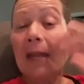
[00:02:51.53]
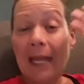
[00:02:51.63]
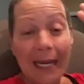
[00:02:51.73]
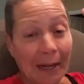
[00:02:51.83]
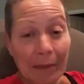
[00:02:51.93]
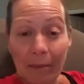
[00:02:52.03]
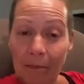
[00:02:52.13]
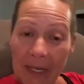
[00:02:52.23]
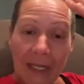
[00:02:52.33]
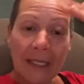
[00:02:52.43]
And I've been
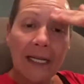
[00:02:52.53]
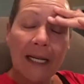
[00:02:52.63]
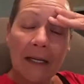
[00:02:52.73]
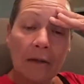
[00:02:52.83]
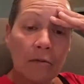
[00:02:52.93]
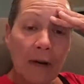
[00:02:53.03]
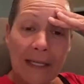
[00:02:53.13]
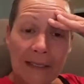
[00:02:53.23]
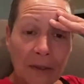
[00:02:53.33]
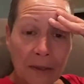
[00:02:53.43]
peeing like a
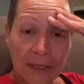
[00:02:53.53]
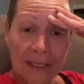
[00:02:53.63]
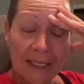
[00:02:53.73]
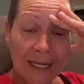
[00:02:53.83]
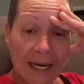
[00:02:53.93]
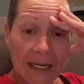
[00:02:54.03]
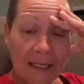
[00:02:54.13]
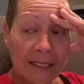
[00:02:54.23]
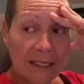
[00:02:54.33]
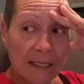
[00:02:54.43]
racehorse today,
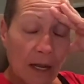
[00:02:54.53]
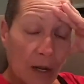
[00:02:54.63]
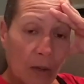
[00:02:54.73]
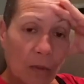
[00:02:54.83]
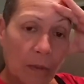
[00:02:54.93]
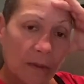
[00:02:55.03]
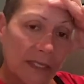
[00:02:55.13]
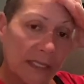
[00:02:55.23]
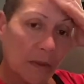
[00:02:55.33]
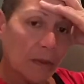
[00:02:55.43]
so we'll
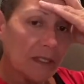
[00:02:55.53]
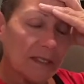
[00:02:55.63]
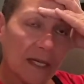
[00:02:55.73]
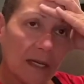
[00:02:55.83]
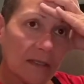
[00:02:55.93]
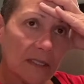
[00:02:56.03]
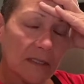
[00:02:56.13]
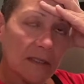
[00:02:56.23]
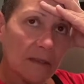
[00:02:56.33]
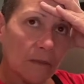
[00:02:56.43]
see what the scale
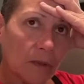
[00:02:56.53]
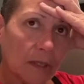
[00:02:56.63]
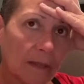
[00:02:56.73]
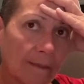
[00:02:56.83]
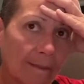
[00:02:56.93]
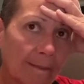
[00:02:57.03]
says in the morning.